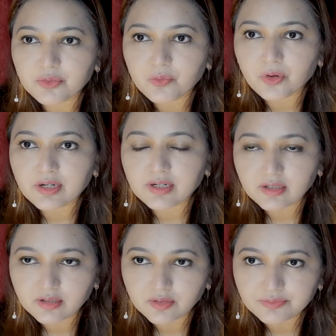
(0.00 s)
you want
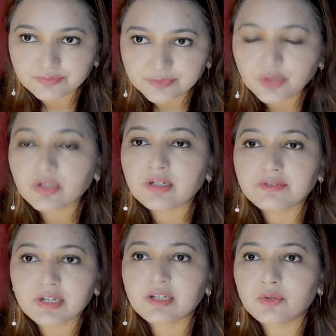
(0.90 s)
a good,
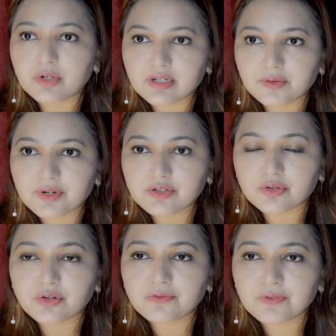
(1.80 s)
really good coverage
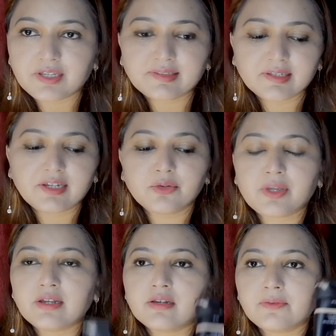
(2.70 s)
on your face, then you
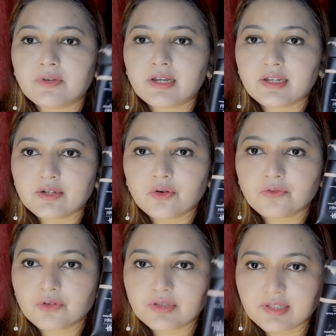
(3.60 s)
can definitely go
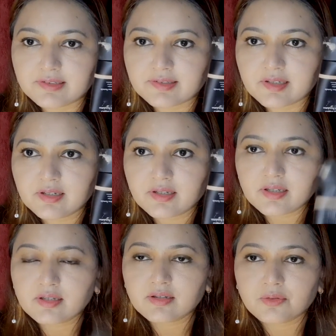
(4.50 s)
for this.
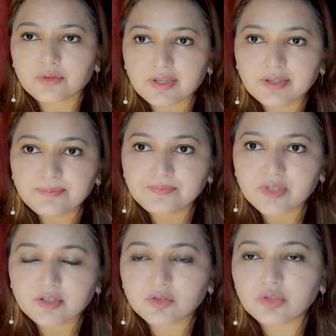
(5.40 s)
Okay,
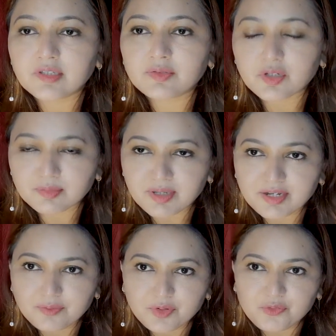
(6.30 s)
so this was my
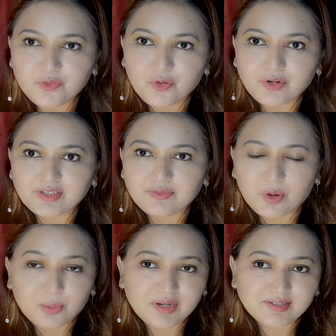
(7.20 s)
review for the
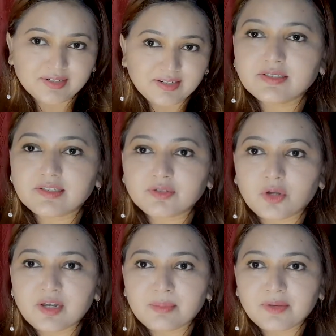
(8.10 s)
foundation. This is
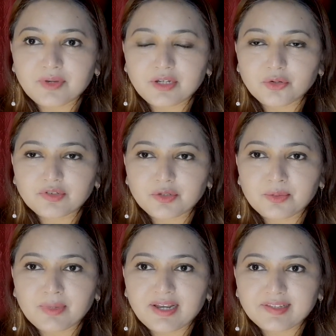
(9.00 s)
all in my video. See you
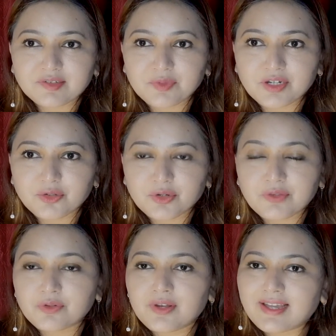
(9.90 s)
in my next video.
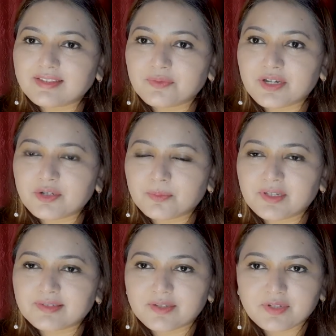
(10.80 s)
If you like the video,
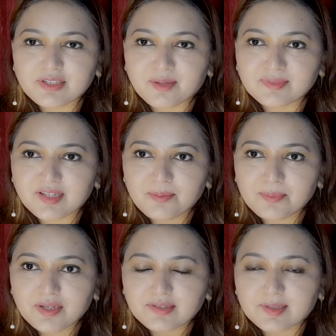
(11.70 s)
please give a thumbs up,
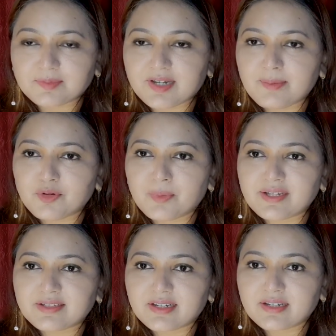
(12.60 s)
subscribe to my
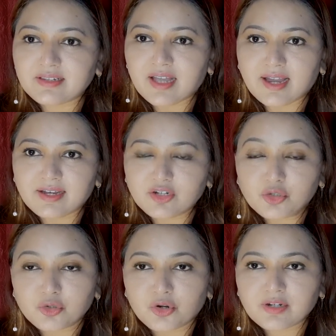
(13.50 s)
channel, and
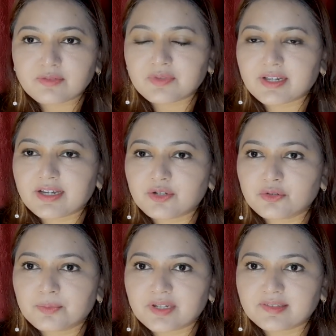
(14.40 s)
do not forget
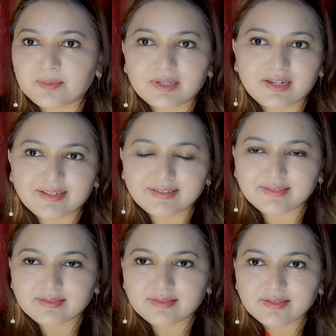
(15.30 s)
to press the bell
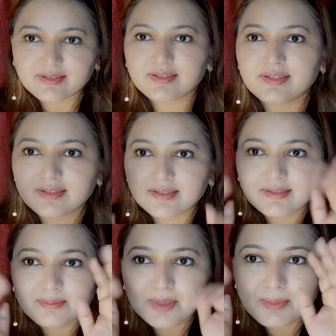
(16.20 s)
icon.
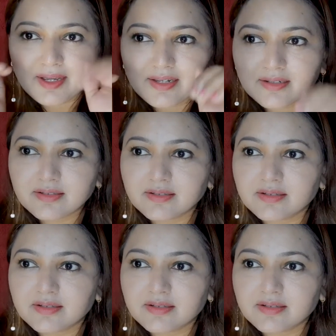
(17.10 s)
Bye bye.